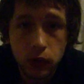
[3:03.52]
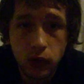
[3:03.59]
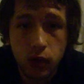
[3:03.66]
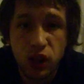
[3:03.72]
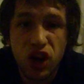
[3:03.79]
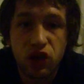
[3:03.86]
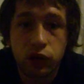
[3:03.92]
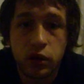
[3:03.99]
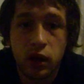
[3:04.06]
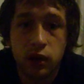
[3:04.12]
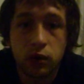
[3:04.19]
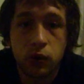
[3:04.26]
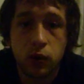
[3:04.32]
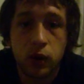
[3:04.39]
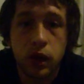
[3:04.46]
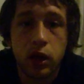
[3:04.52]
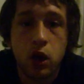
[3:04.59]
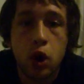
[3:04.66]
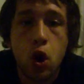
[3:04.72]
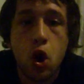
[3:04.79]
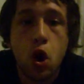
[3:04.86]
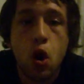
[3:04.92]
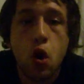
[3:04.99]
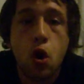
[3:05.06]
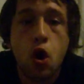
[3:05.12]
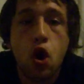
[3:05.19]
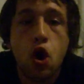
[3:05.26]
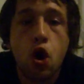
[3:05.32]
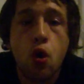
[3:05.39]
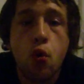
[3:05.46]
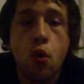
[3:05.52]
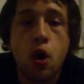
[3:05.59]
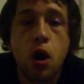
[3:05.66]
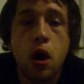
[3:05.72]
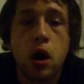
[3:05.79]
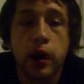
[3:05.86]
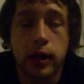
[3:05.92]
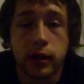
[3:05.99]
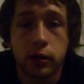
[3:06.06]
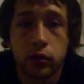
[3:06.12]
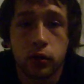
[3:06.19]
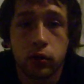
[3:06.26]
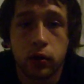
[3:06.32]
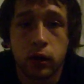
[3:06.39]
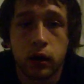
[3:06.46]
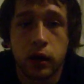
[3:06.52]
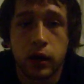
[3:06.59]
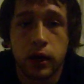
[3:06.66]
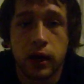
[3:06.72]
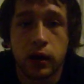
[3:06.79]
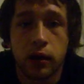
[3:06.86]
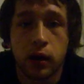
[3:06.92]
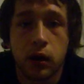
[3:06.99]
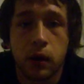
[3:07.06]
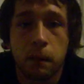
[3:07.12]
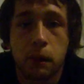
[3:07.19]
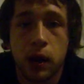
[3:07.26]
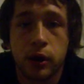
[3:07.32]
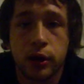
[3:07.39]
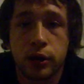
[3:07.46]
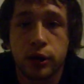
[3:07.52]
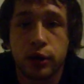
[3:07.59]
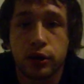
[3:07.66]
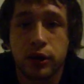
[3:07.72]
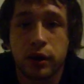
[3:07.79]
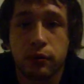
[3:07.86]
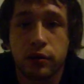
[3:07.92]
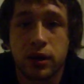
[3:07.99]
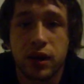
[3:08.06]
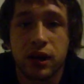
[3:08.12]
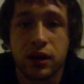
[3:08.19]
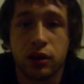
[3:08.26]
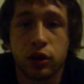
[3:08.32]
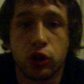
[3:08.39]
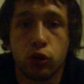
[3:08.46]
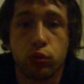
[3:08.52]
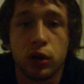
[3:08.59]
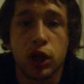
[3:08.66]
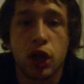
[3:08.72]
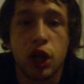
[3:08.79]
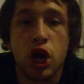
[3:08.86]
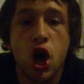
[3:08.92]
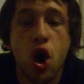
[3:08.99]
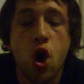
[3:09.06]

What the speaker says: You have it nice and wide, and you're gonna kind of pucker your lips in a little bit, like,